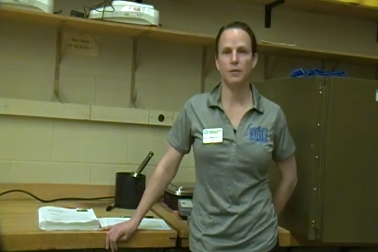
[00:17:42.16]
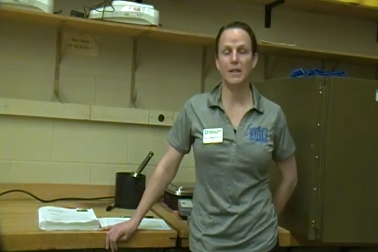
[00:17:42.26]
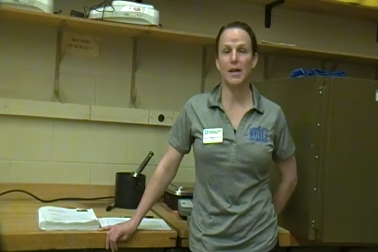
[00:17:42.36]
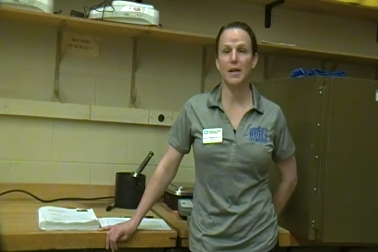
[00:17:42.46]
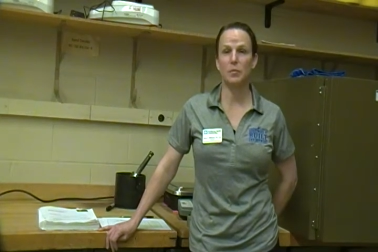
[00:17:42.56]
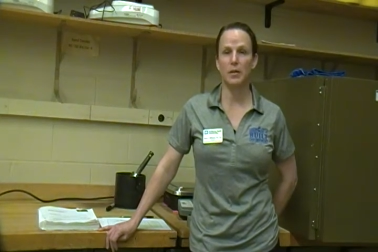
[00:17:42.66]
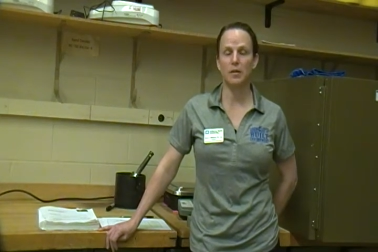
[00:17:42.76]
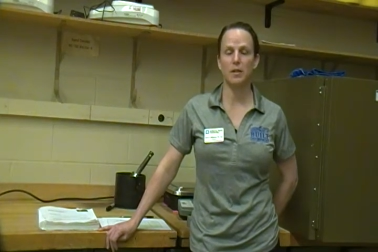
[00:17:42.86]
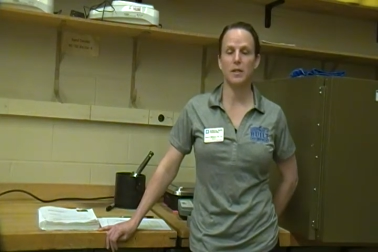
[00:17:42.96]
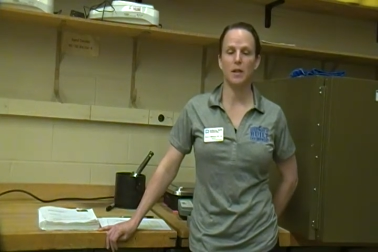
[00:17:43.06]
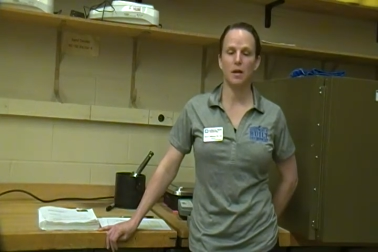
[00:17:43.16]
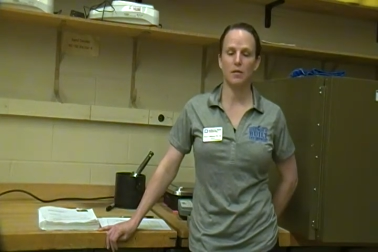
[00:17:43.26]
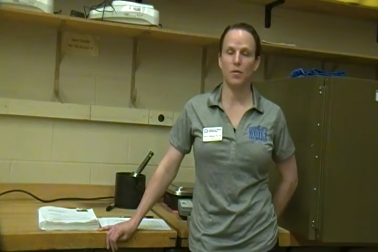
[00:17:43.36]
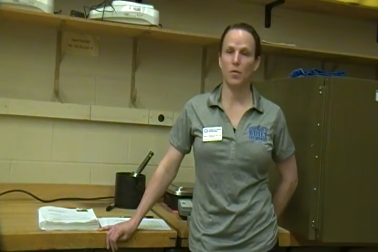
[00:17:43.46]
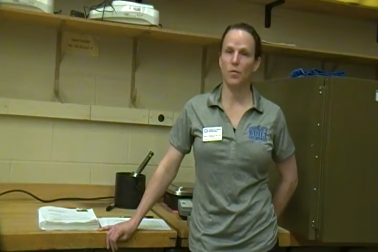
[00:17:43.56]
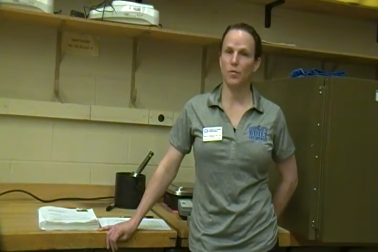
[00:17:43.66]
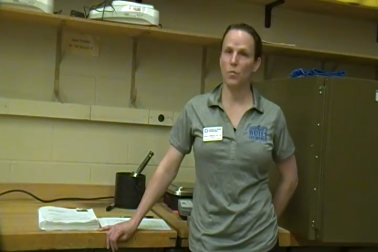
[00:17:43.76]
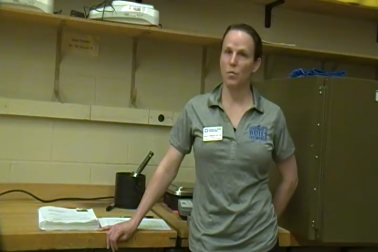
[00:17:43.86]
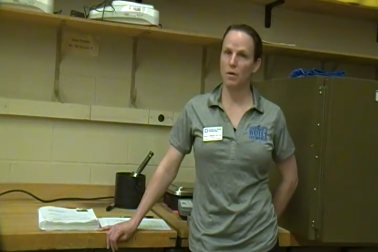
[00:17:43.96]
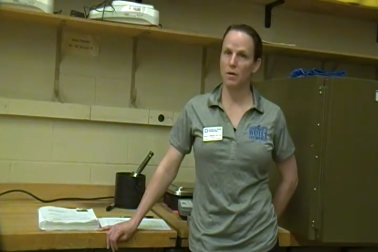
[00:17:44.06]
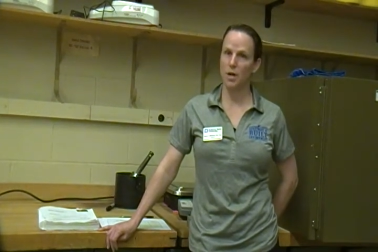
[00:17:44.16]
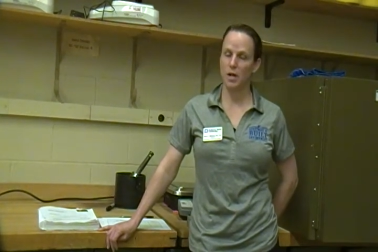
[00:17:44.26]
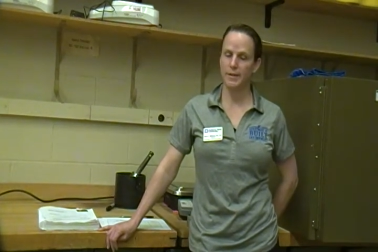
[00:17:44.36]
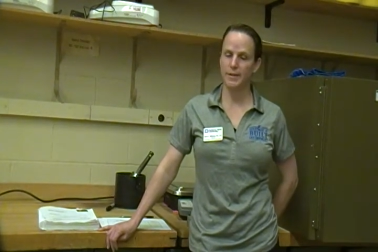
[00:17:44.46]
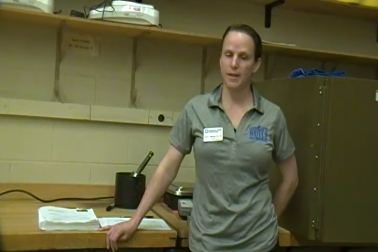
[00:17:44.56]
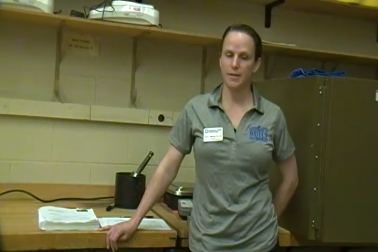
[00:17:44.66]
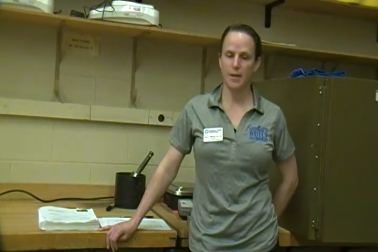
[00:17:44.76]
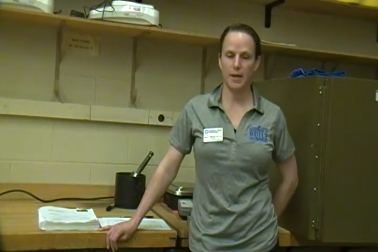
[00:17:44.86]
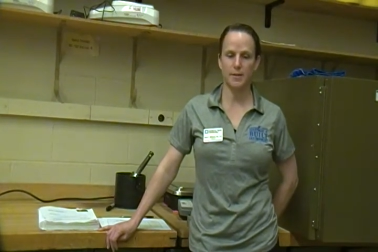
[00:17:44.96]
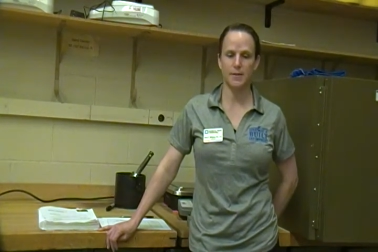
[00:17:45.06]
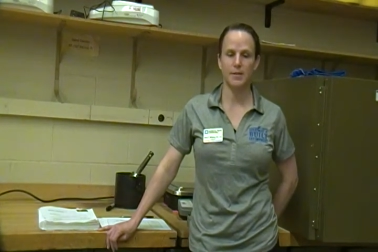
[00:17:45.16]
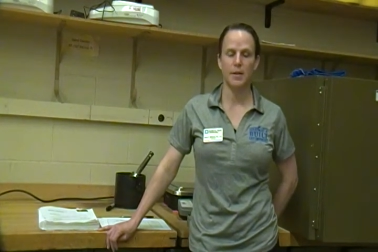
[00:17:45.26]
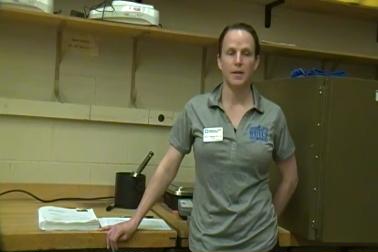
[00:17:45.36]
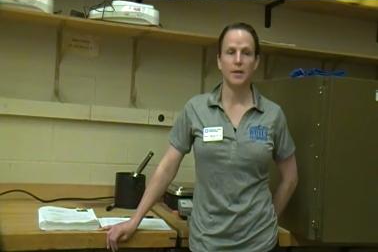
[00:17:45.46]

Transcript: reliability of water content tests.